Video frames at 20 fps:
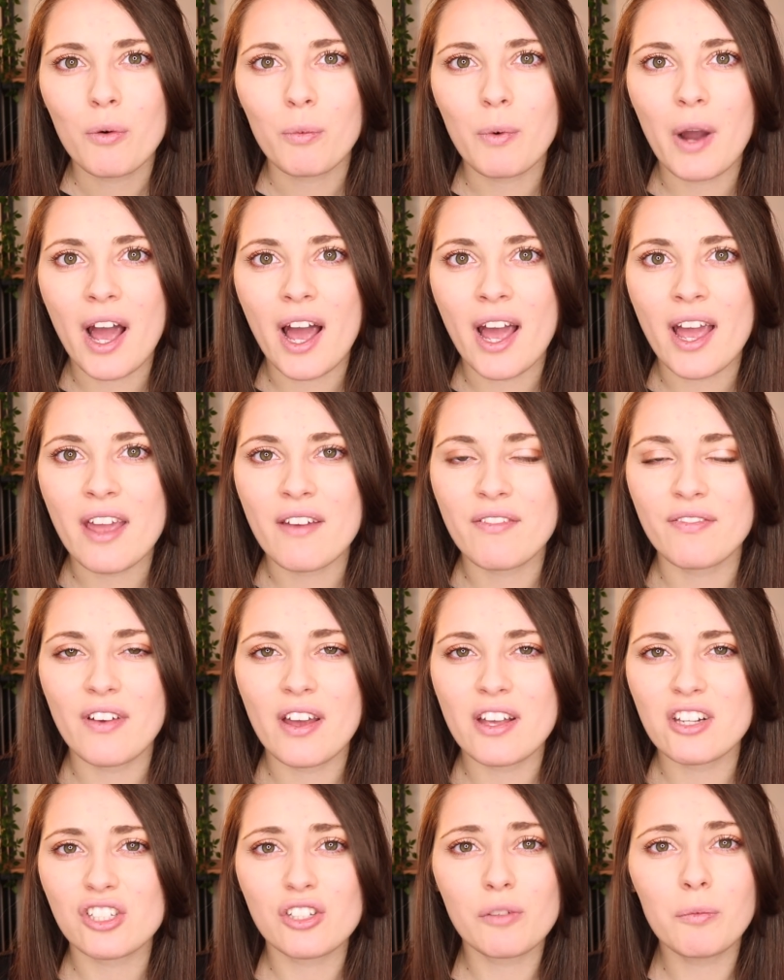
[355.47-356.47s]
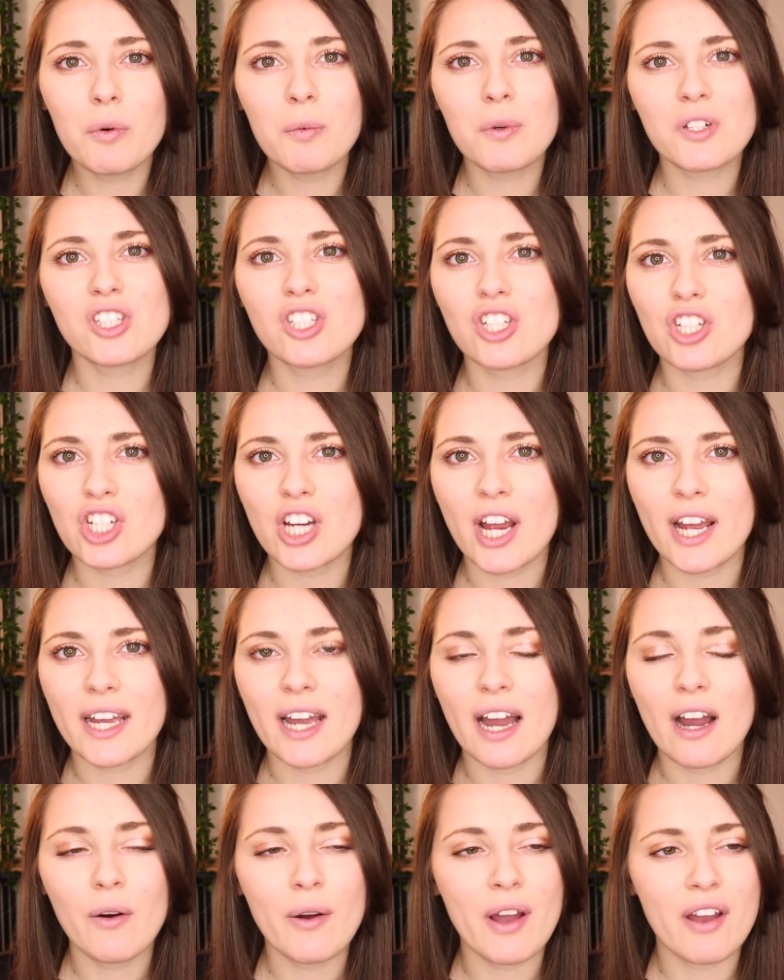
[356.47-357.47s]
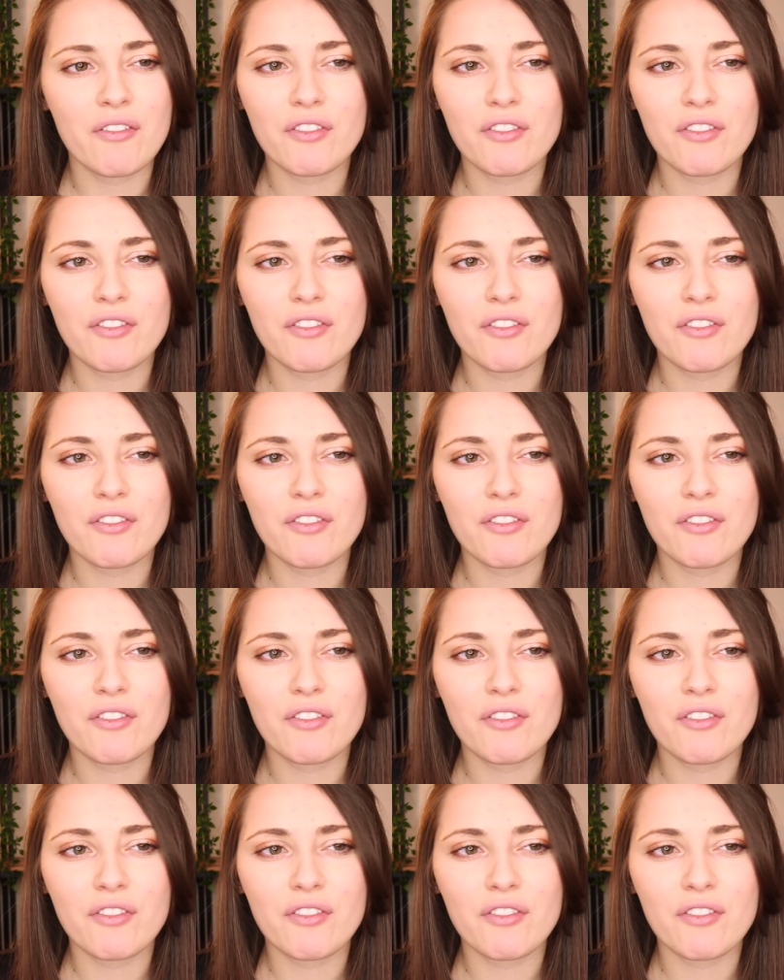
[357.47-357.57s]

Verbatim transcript: where if someone wants to check out